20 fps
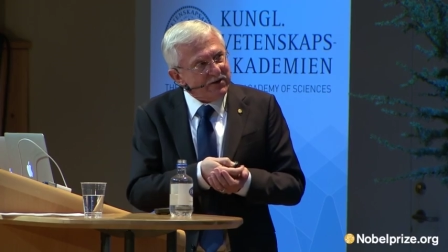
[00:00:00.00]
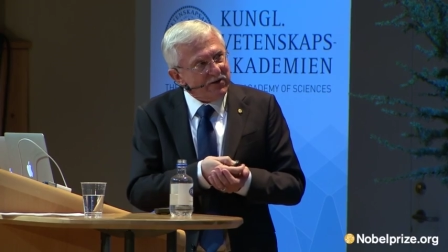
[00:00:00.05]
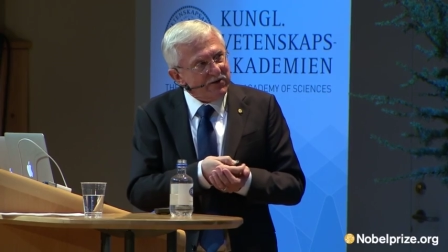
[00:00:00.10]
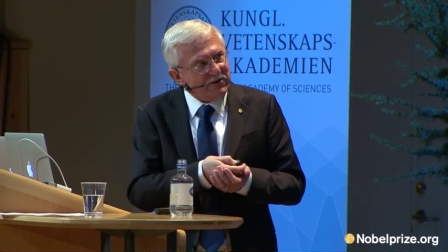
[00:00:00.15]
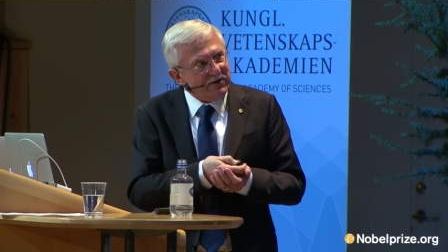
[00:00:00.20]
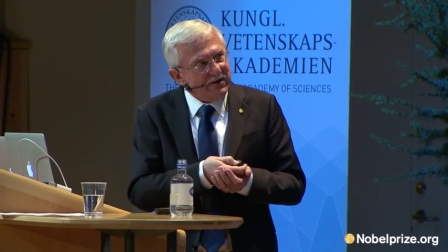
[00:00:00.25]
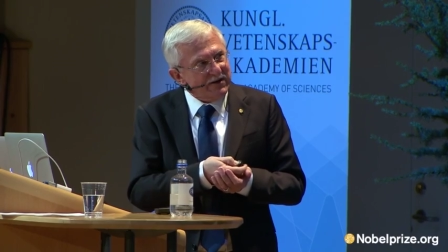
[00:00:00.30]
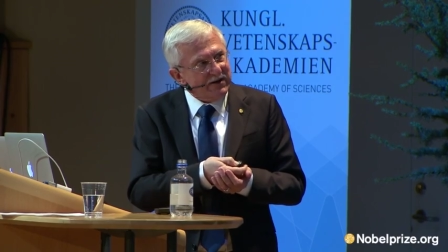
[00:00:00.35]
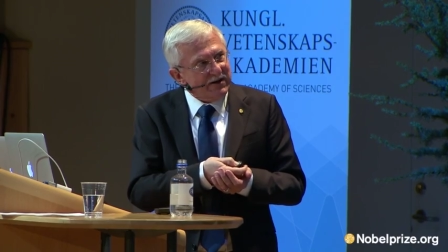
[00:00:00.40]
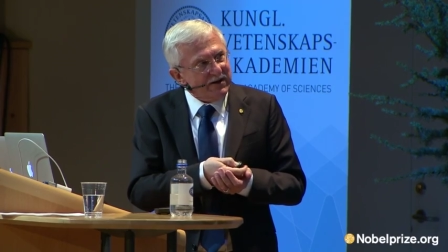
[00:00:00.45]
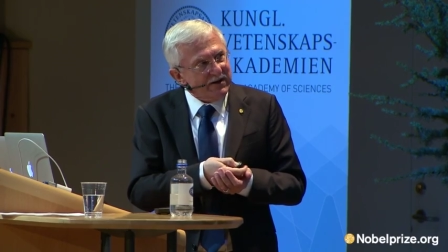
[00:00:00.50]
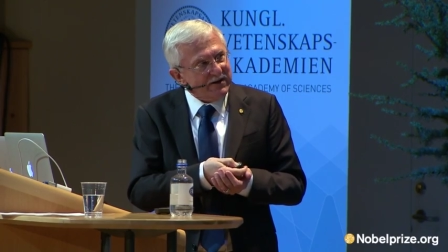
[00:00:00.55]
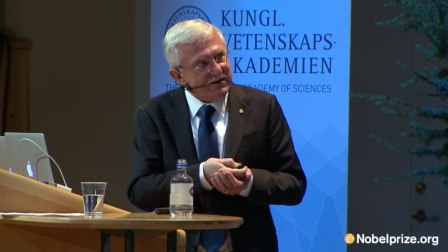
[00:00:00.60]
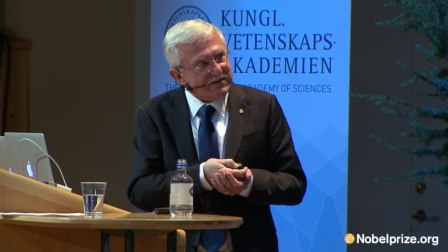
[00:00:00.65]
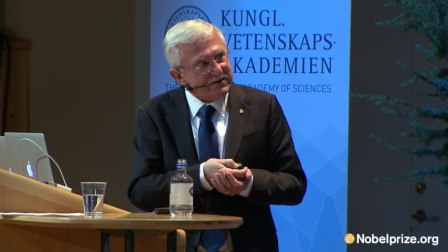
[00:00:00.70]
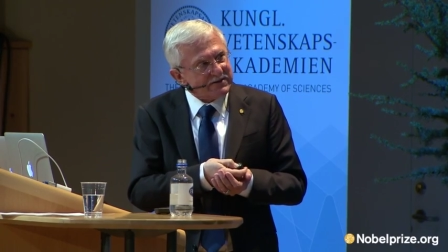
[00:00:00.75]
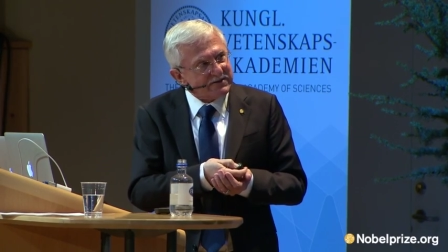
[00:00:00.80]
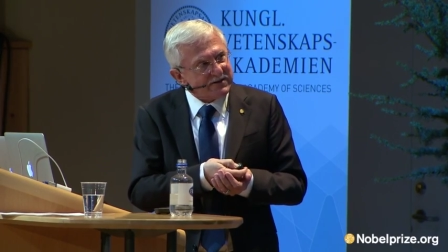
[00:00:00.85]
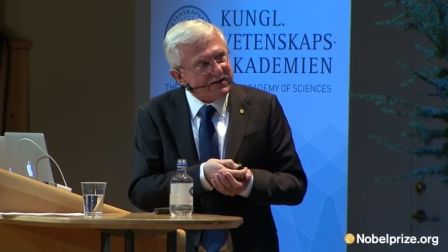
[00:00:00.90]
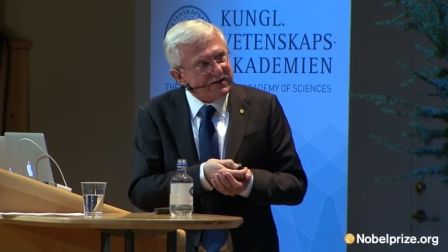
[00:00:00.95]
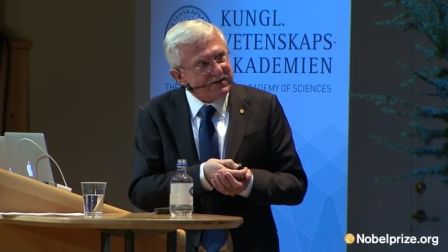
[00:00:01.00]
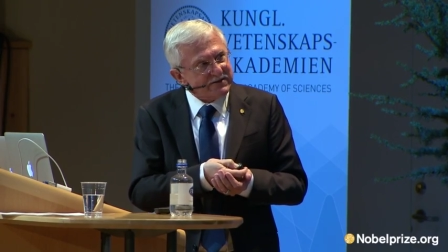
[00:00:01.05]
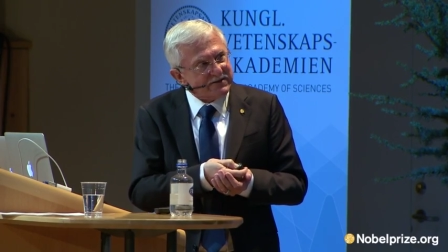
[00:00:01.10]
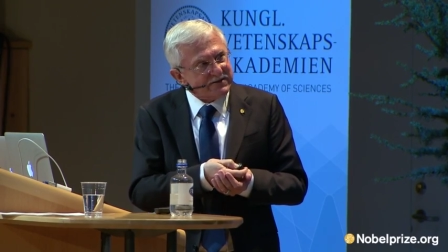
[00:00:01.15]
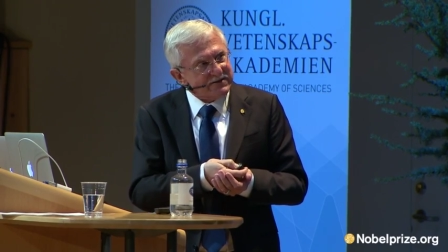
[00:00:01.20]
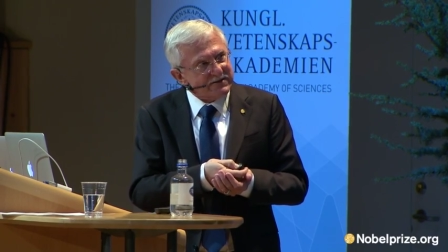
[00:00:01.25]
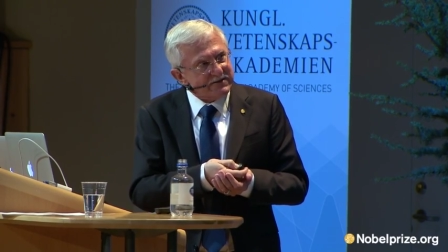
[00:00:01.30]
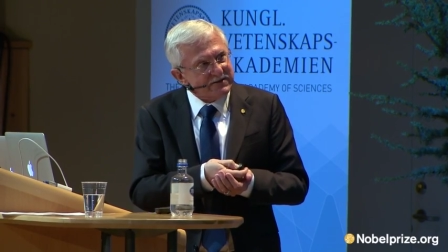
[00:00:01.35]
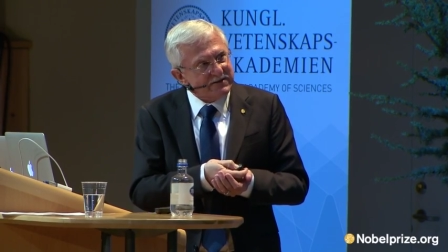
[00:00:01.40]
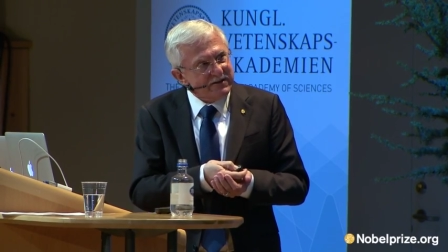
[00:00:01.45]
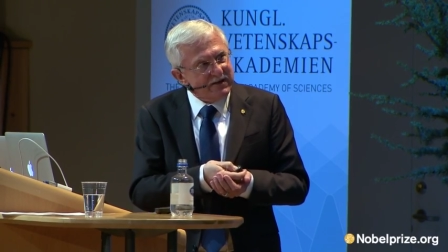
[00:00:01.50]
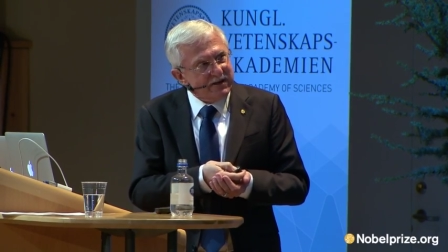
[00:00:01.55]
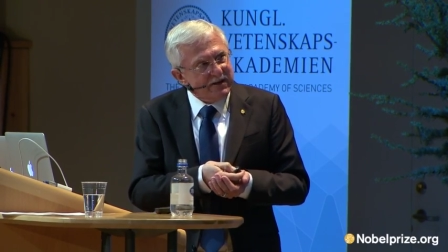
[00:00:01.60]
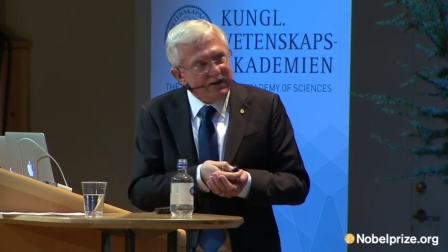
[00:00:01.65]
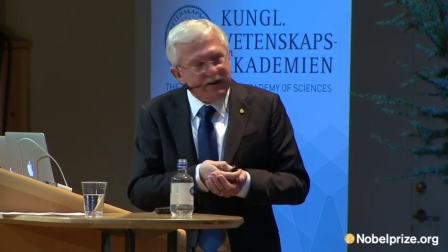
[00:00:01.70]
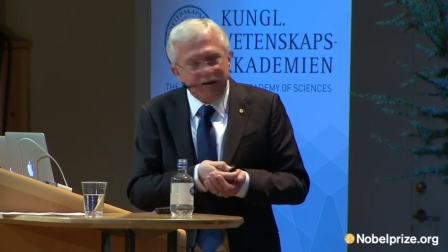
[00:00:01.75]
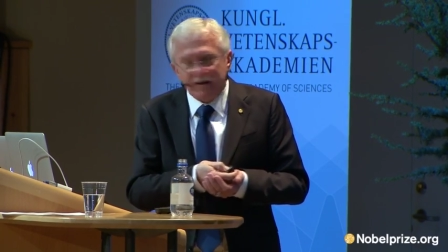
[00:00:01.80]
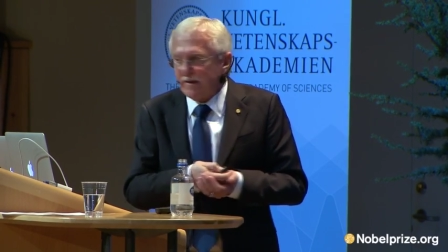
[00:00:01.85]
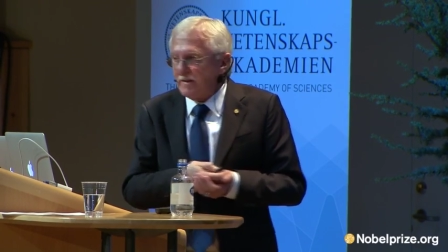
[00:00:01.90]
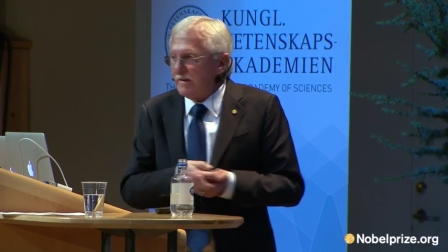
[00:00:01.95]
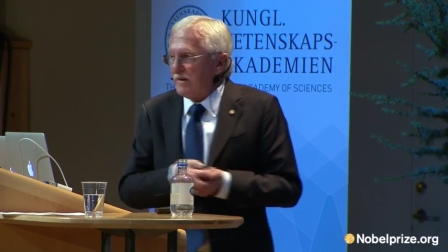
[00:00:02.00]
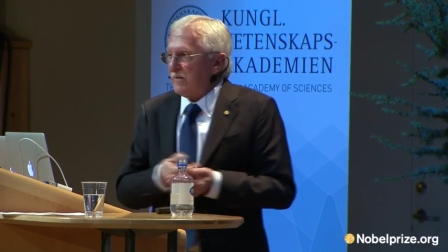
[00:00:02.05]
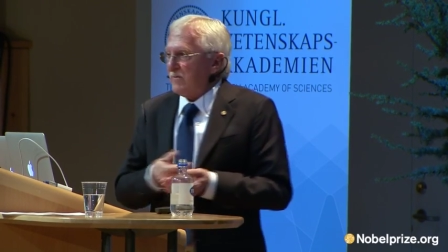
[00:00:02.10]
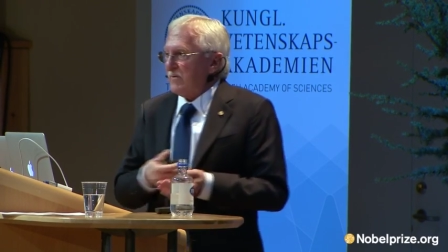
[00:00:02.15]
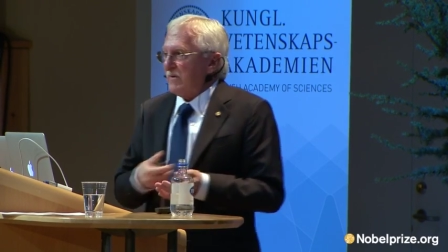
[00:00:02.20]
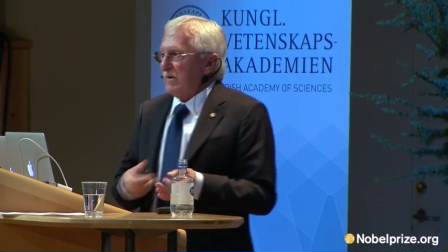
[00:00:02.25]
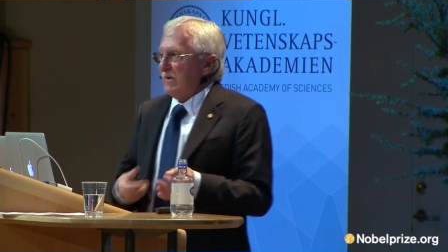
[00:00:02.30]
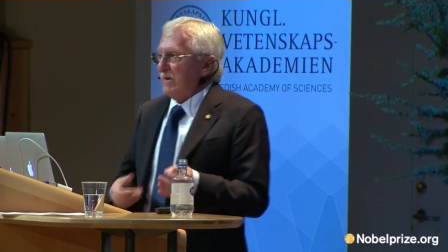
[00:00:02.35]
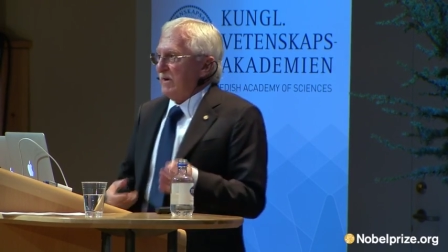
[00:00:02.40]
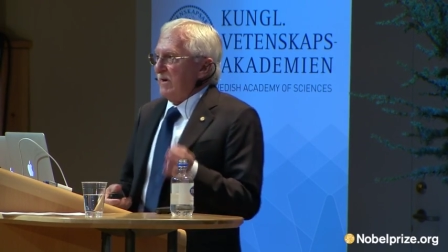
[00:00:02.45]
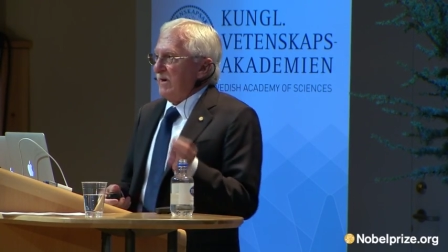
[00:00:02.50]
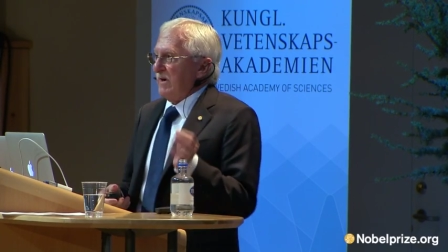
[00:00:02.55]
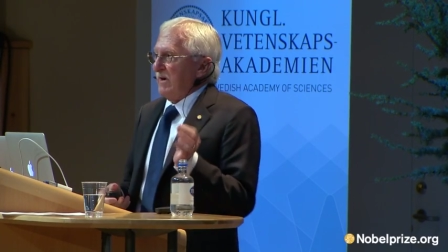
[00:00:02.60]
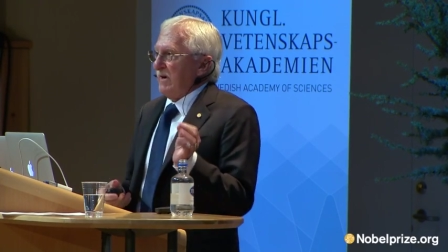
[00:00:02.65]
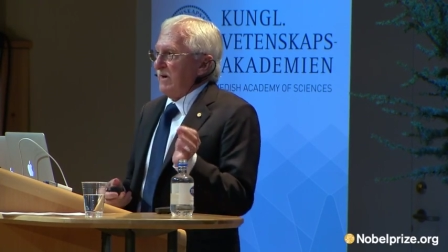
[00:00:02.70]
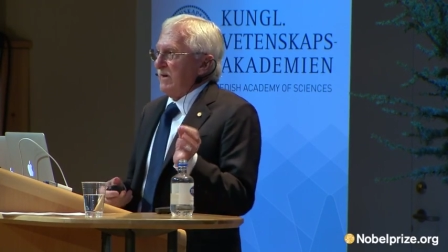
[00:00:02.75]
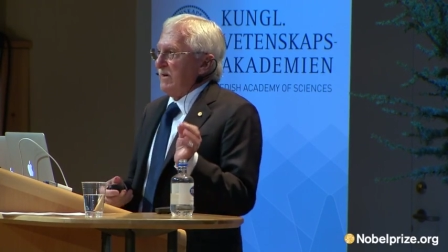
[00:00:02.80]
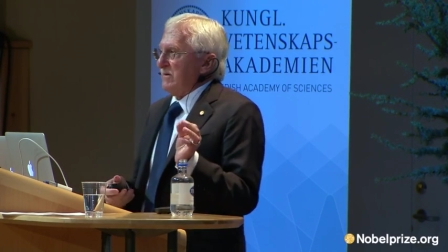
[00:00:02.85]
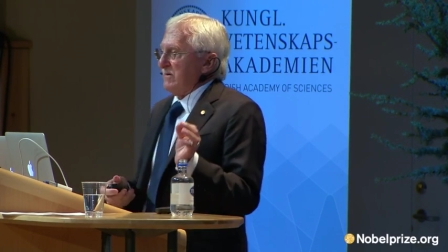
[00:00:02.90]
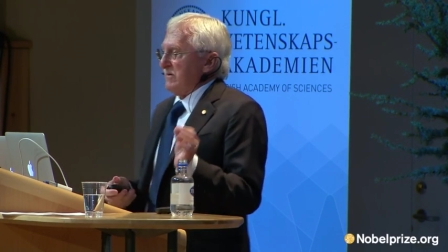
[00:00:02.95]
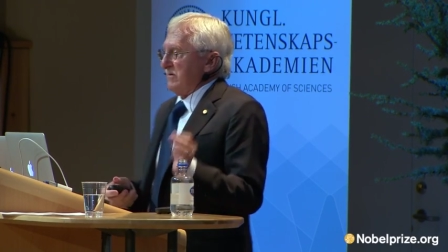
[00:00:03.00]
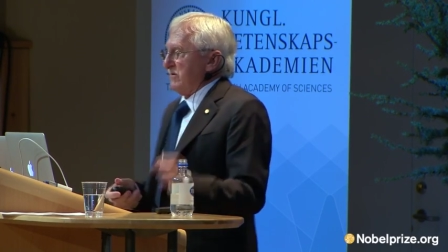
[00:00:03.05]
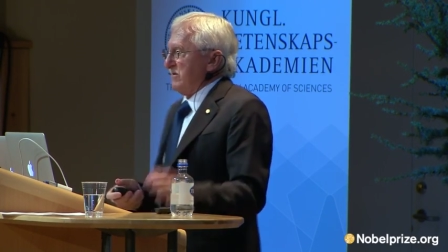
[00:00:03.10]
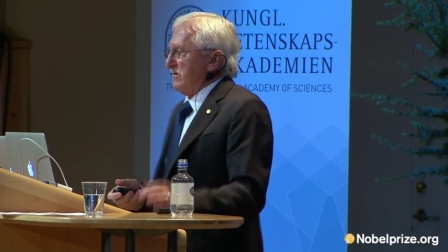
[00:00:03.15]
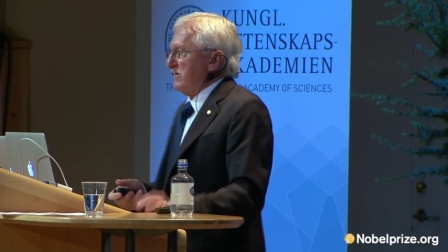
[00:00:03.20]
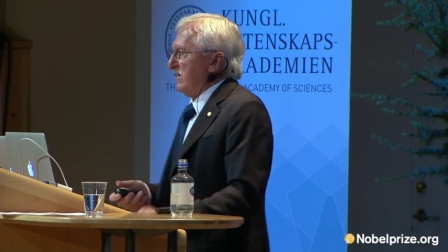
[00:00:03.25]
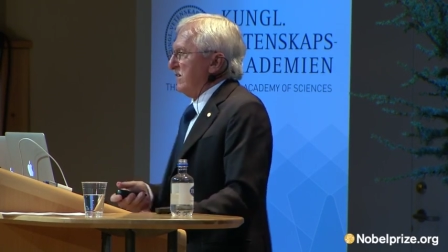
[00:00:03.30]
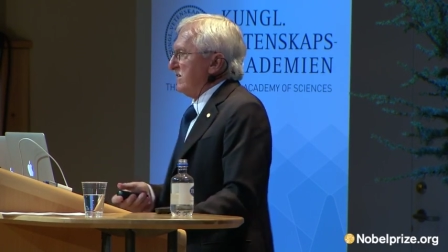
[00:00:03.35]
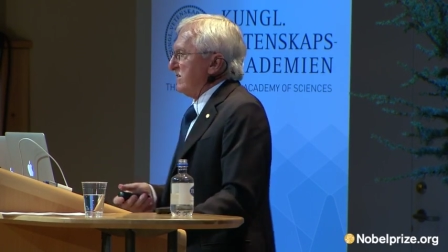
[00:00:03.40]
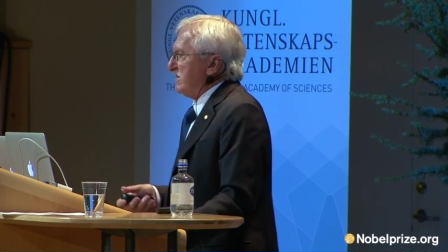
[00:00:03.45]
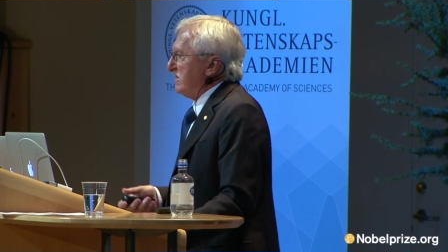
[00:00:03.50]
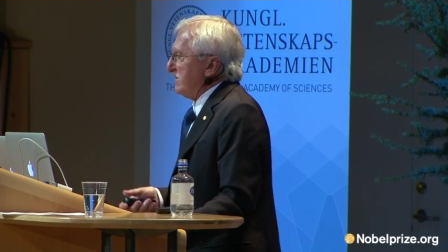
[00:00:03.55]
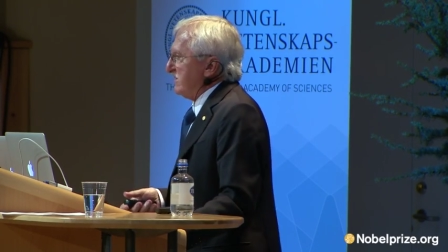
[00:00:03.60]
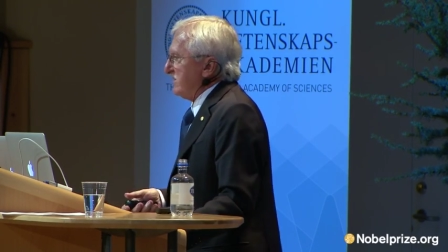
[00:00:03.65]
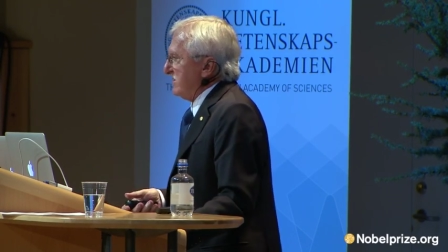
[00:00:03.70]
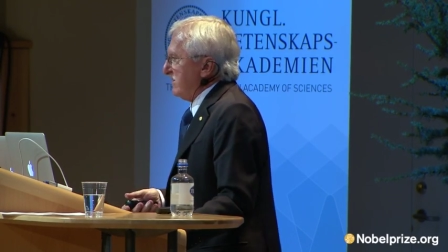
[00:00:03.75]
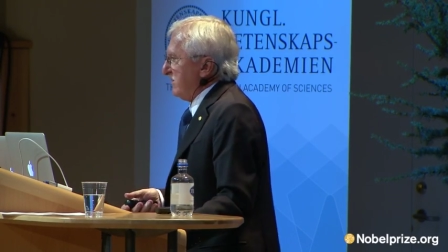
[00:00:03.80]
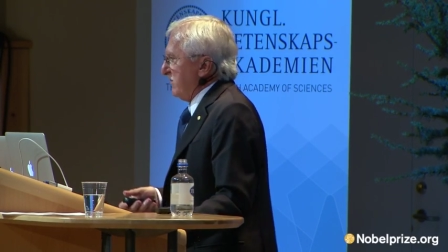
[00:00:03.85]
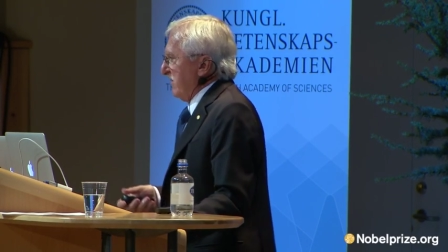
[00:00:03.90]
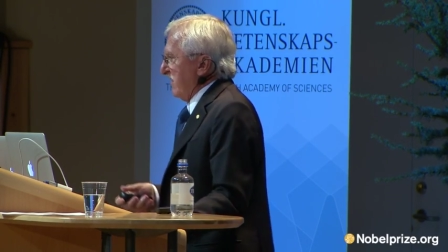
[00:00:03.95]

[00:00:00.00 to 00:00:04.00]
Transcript: coli and its cousins that rely on GATC